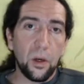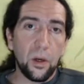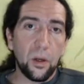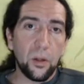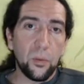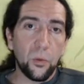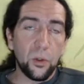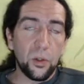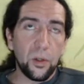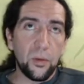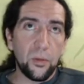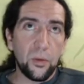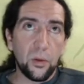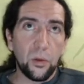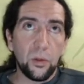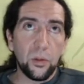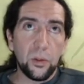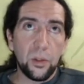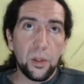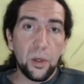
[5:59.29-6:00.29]
the more
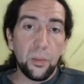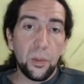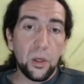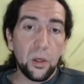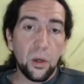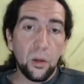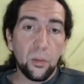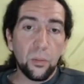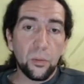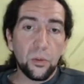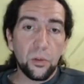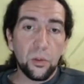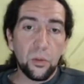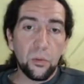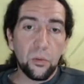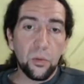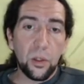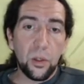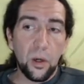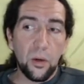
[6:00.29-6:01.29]
difficult it becomes to
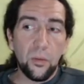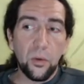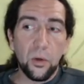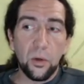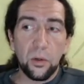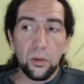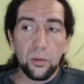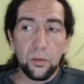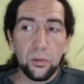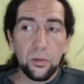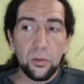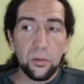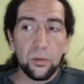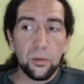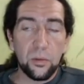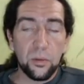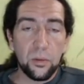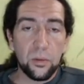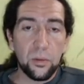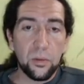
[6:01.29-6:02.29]
recover
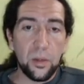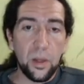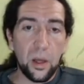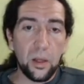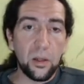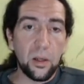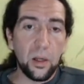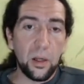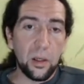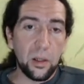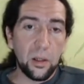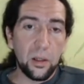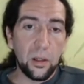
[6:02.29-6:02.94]
that data.